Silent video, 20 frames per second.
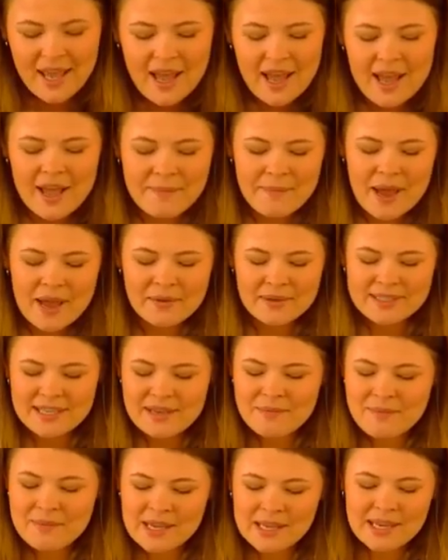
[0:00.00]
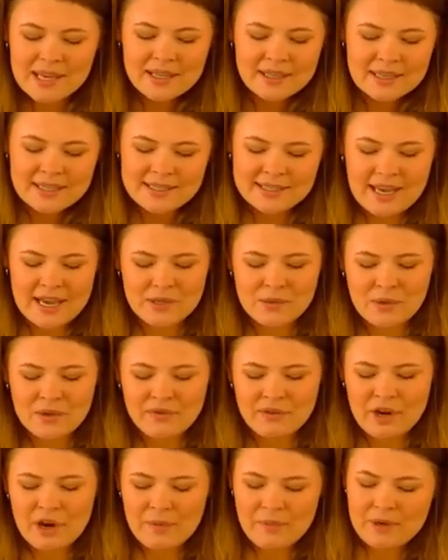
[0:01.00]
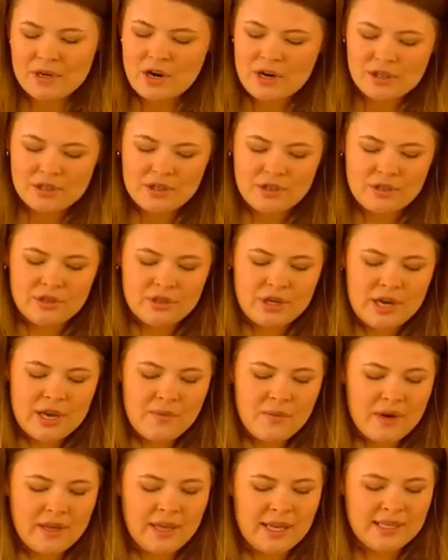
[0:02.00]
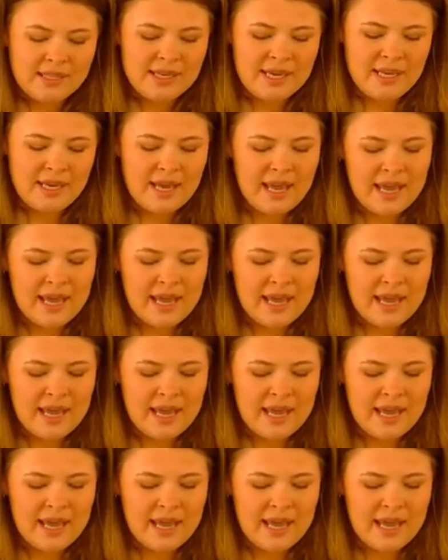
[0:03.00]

Um, I was immediately scheduled for open heart surgery where they did